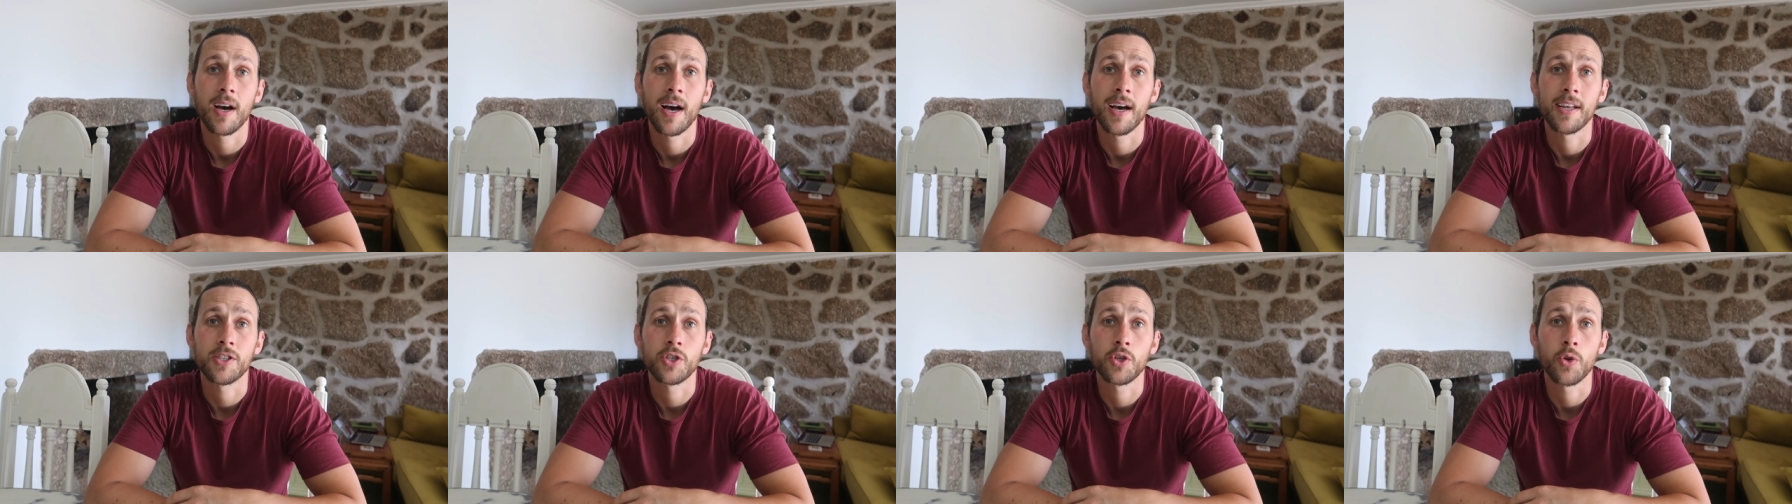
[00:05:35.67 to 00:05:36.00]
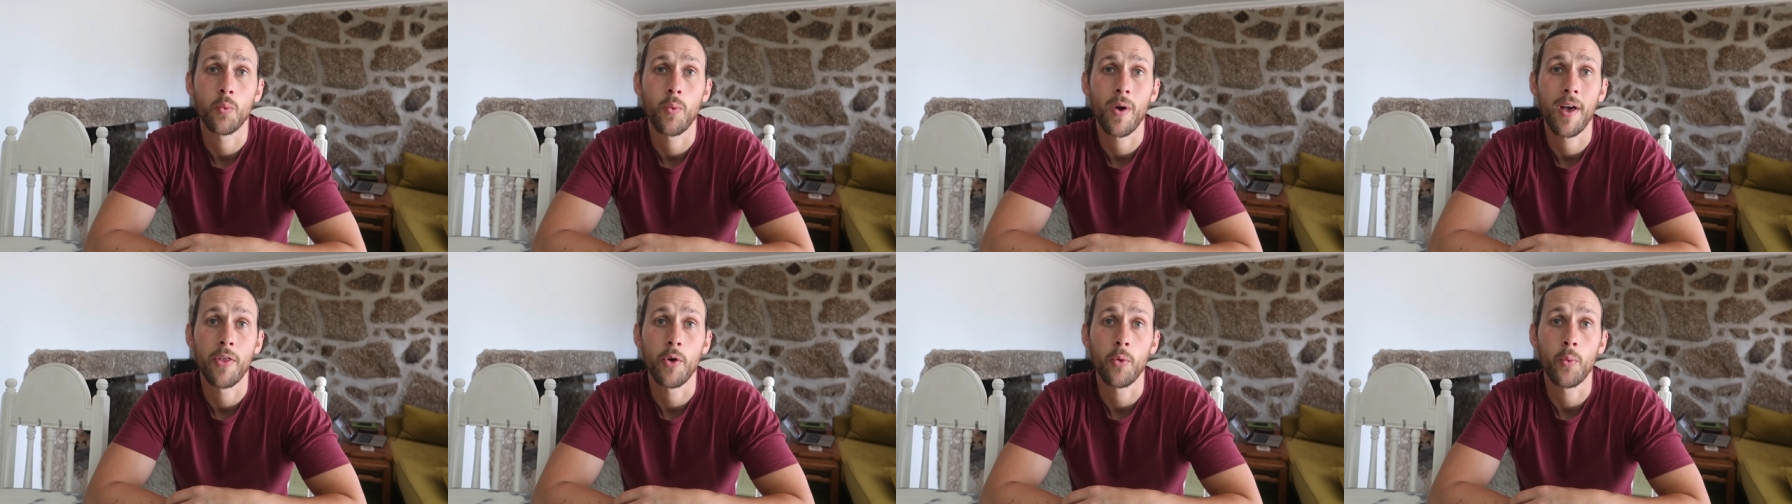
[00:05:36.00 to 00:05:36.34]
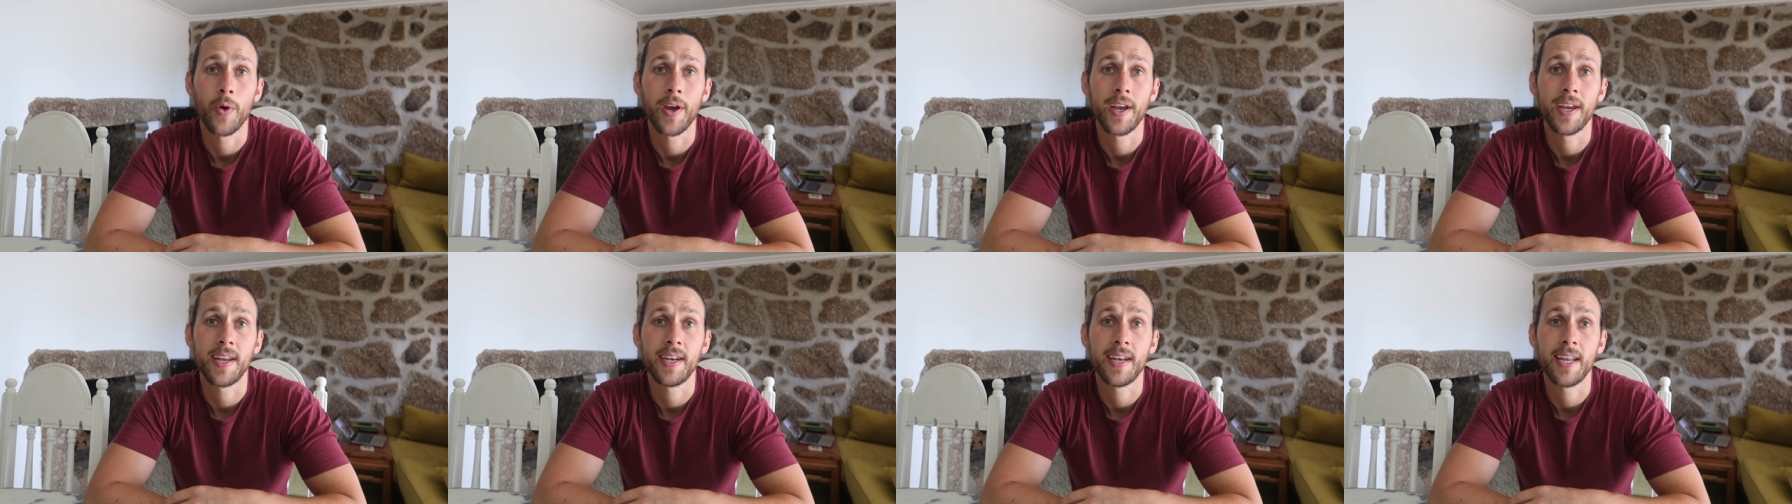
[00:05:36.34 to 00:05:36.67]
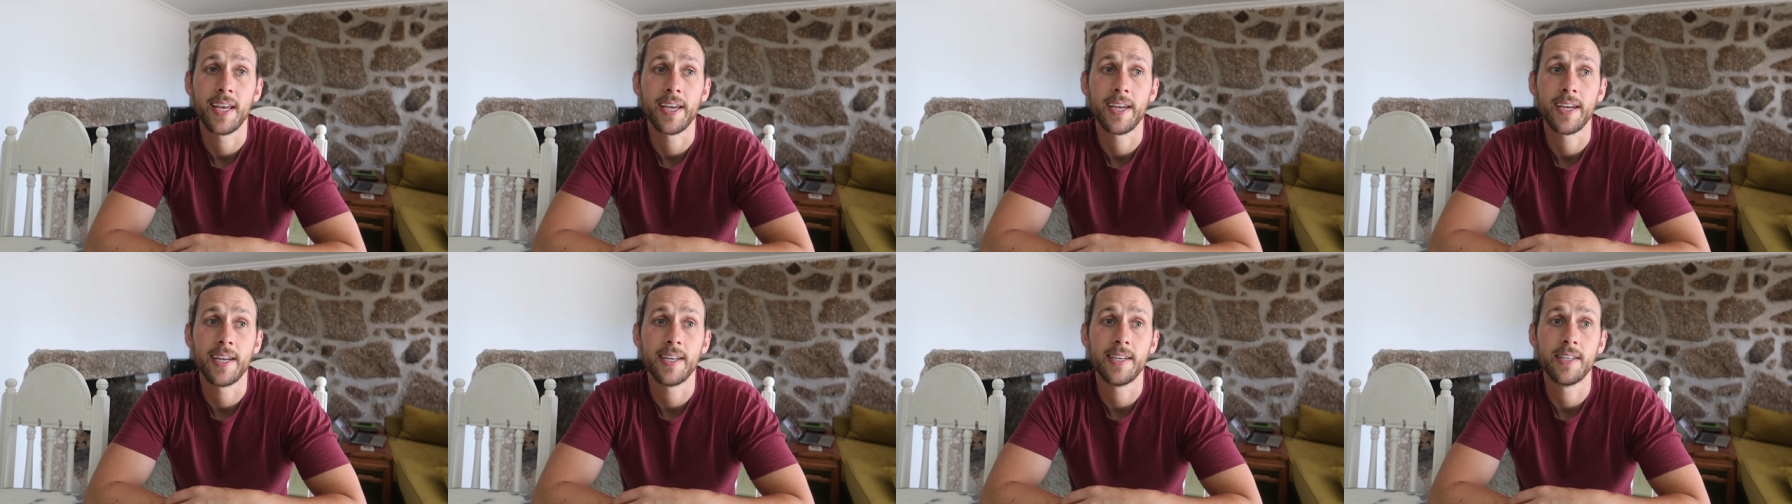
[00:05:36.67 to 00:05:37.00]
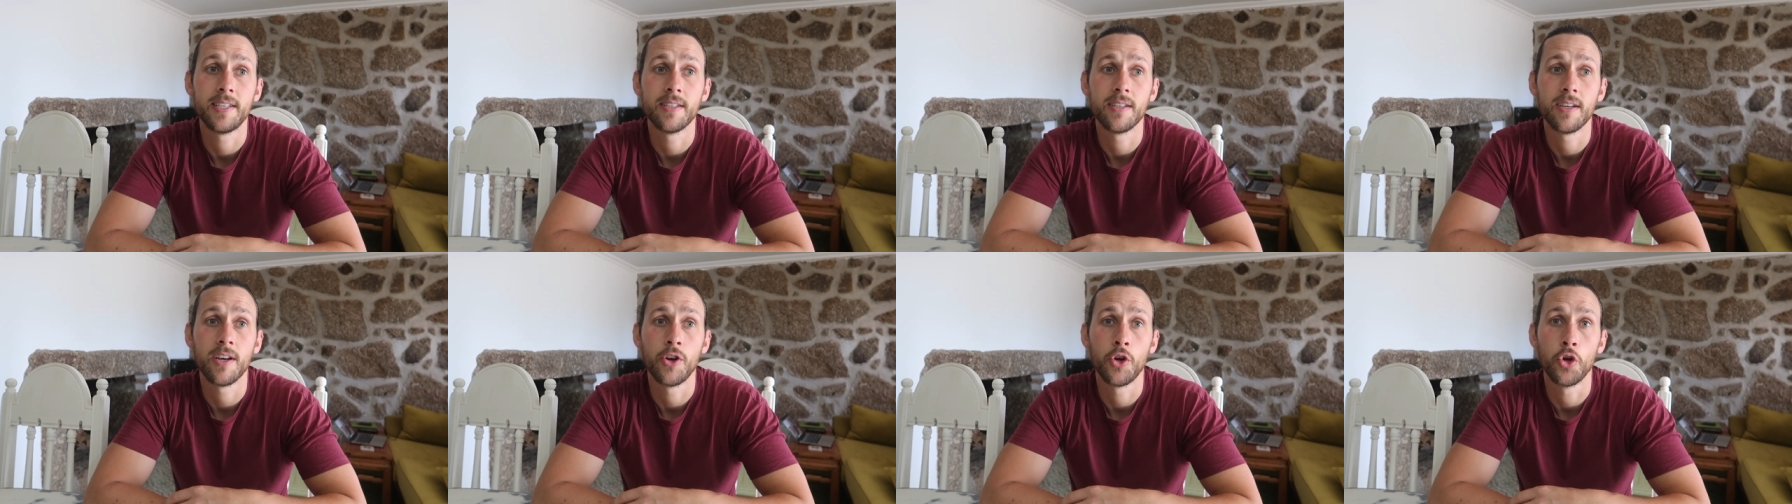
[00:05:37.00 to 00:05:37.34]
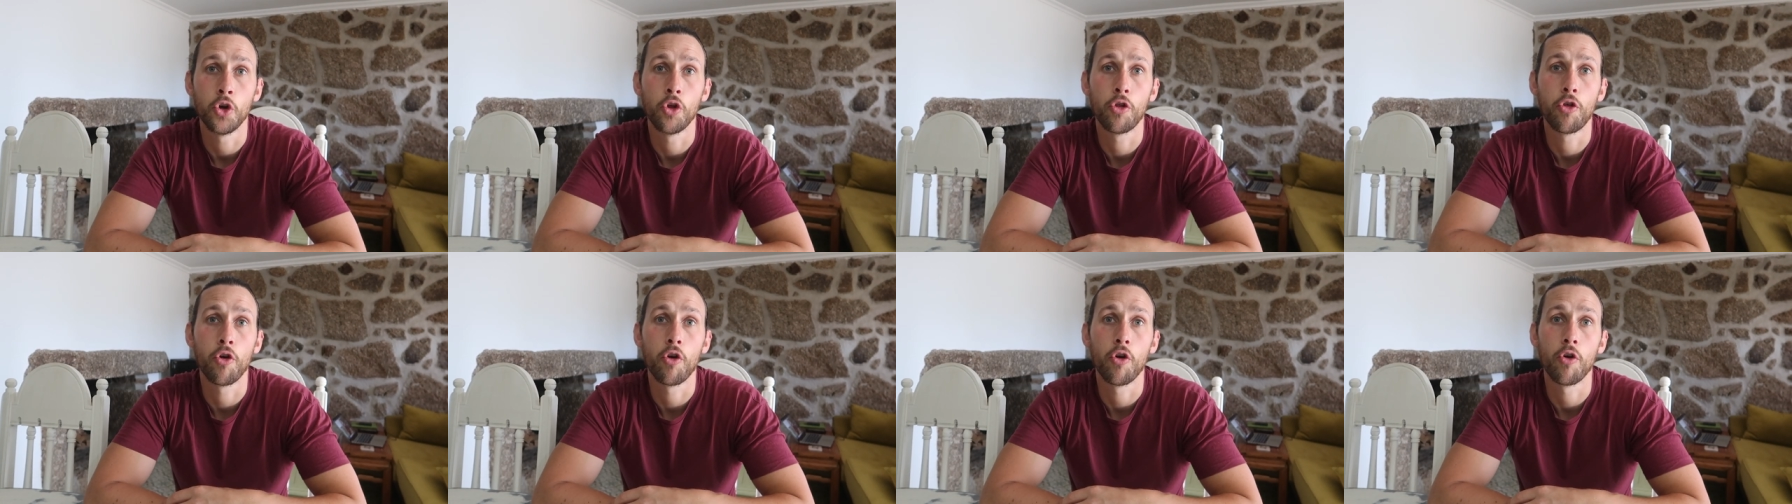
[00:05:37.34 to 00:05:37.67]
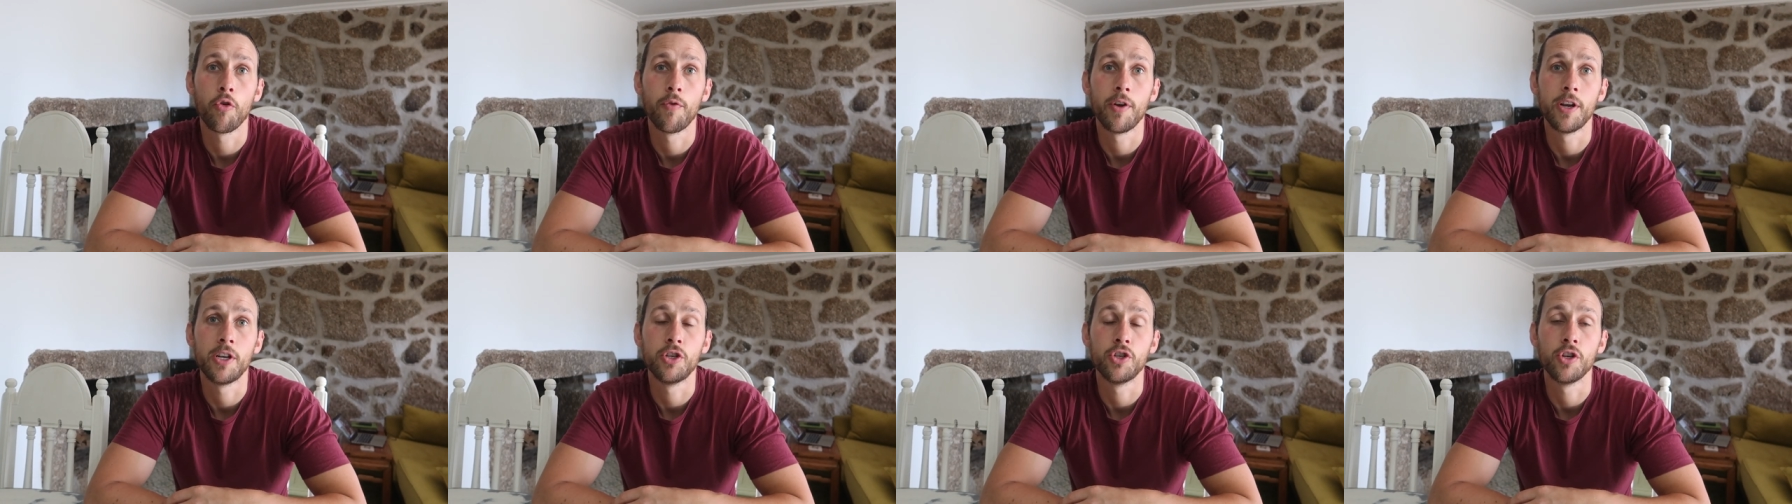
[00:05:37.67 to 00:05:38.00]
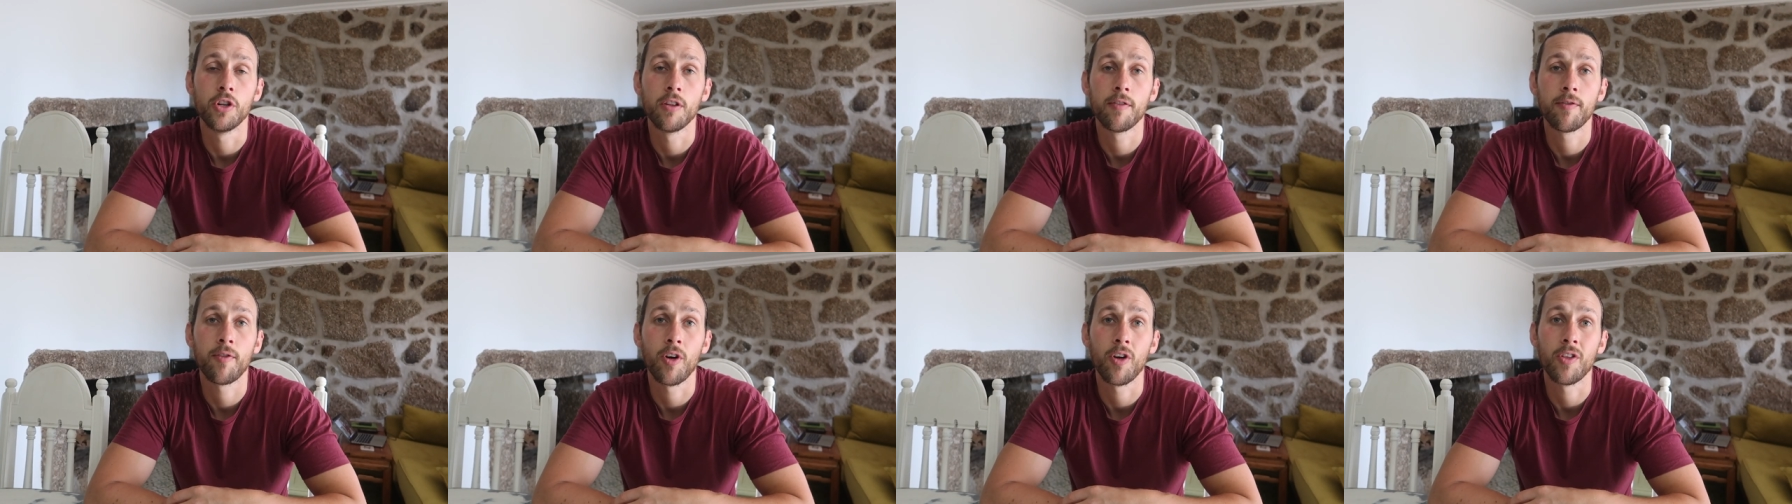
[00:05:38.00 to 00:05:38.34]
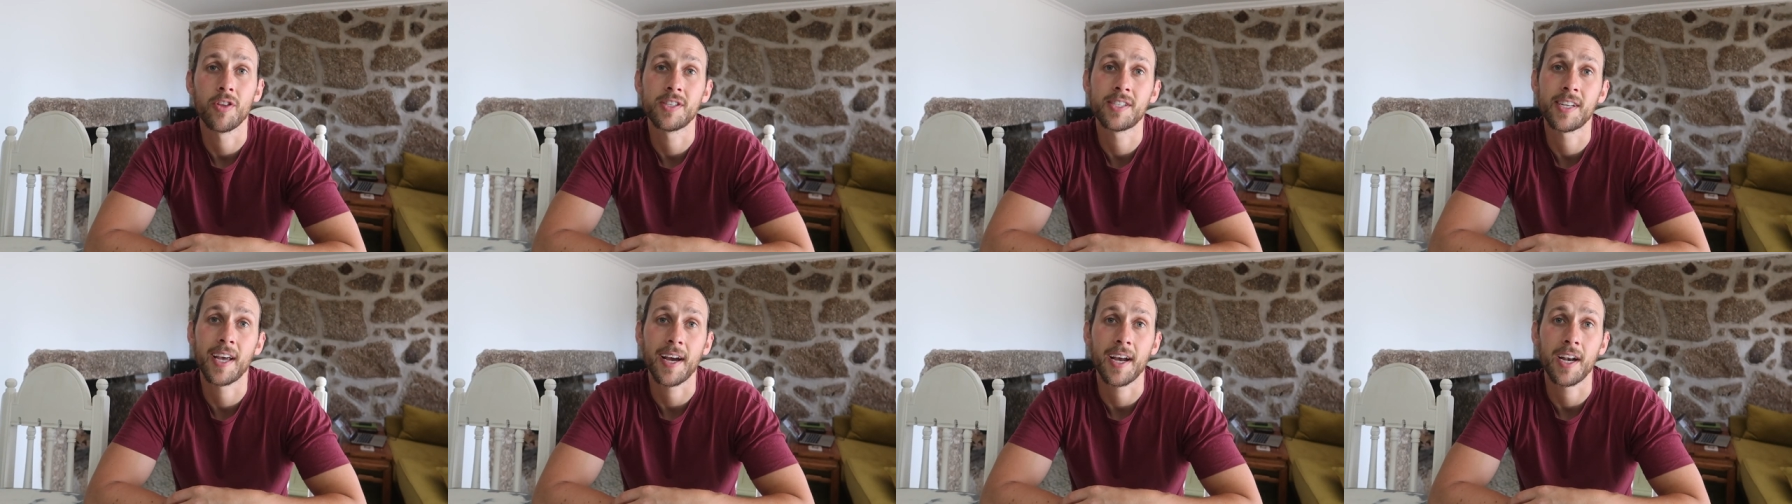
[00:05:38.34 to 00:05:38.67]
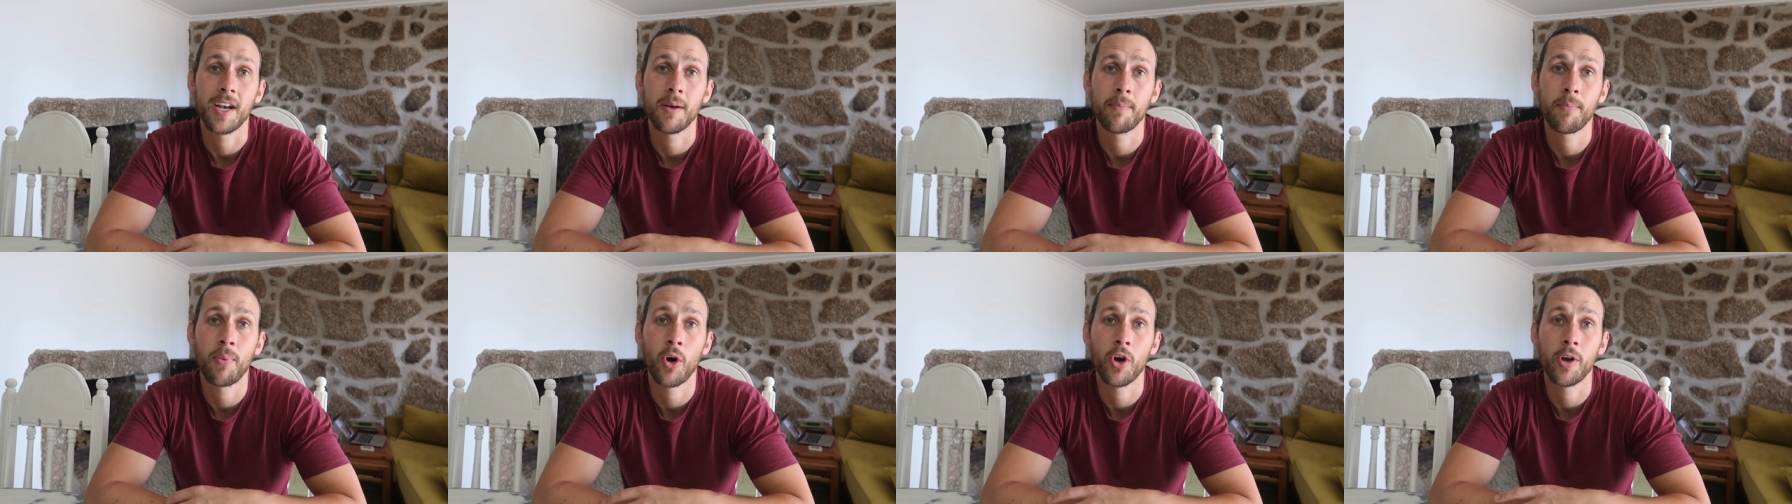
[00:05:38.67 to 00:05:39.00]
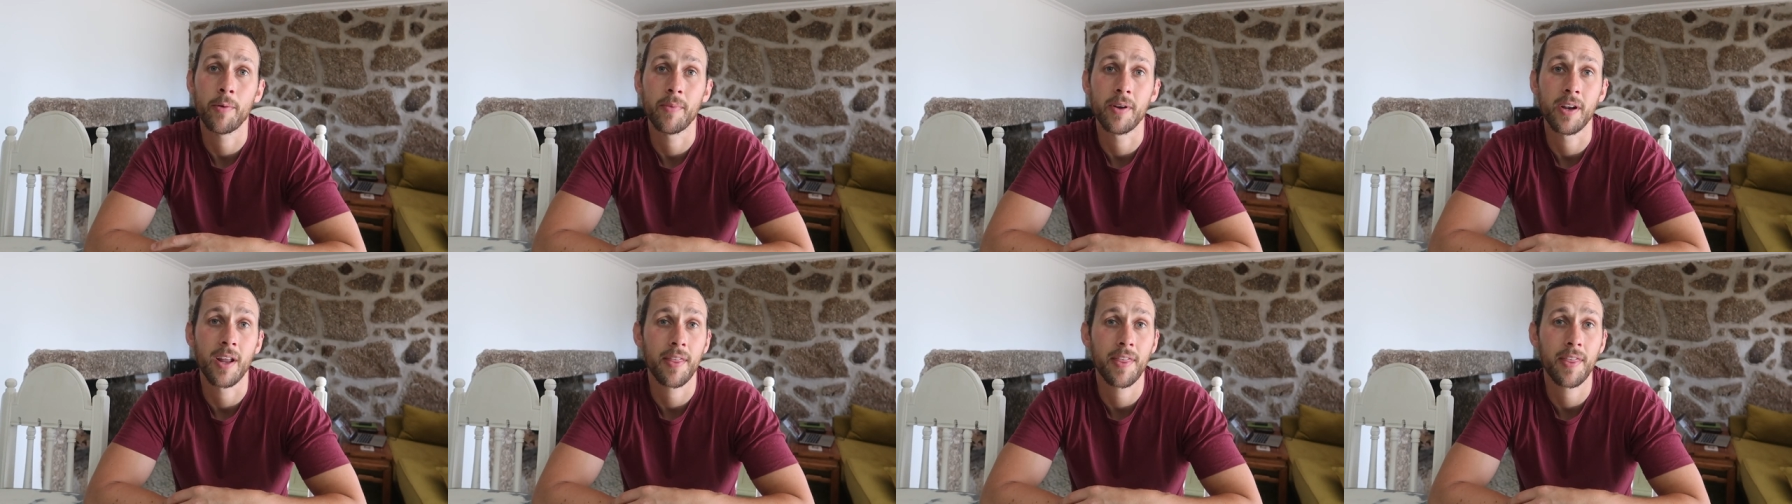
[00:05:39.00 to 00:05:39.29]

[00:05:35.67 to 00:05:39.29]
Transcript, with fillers: as to whether we need another original for the second appointment.